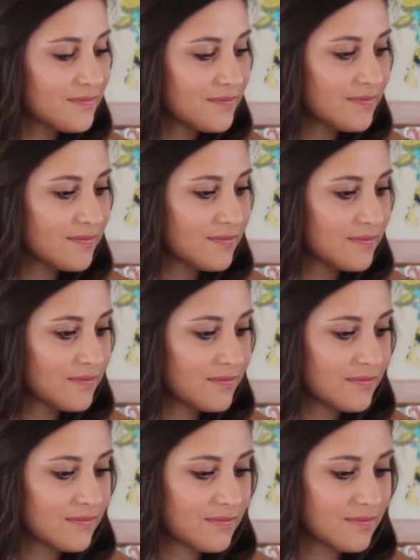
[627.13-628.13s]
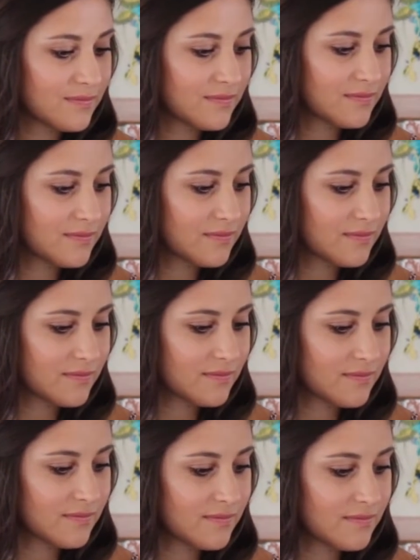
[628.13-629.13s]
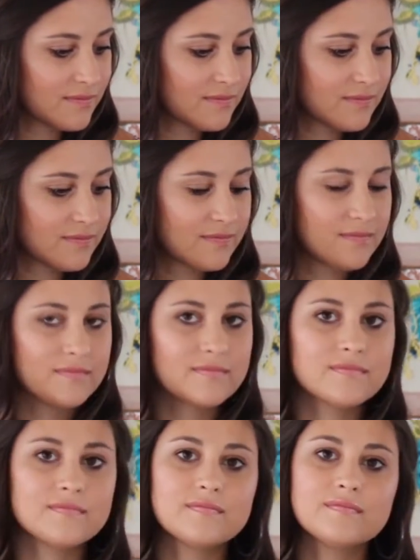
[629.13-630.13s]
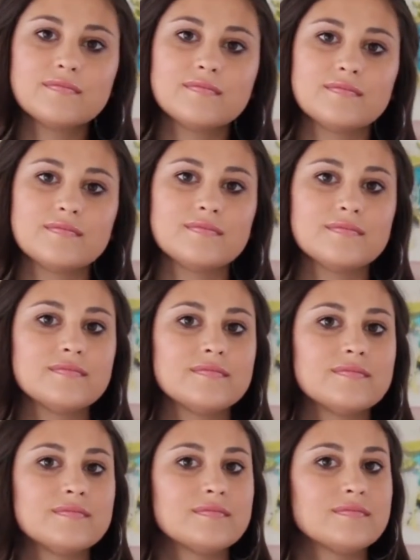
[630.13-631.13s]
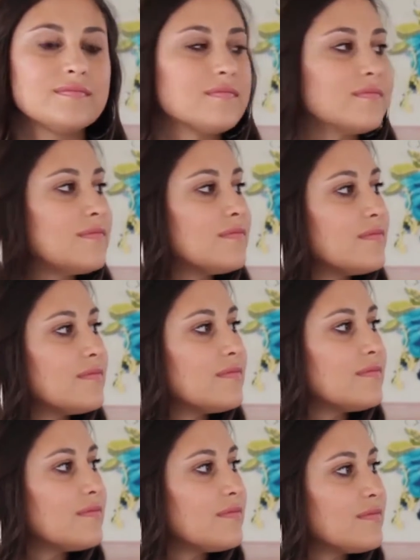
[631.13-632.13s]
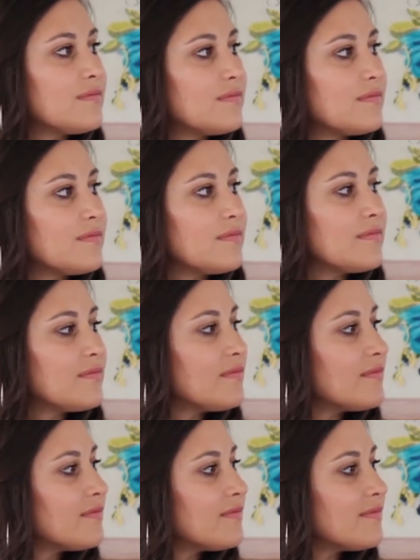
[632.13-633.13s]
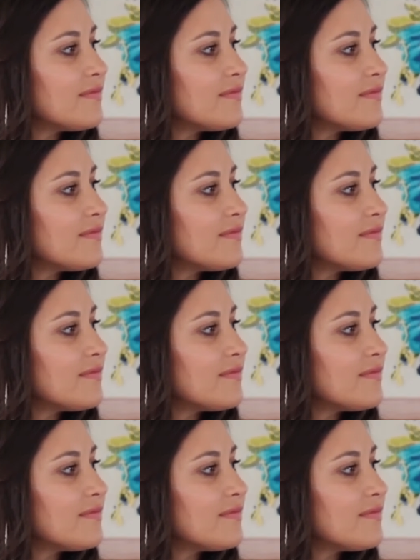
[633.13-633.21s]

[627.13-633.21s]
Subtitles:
(silent)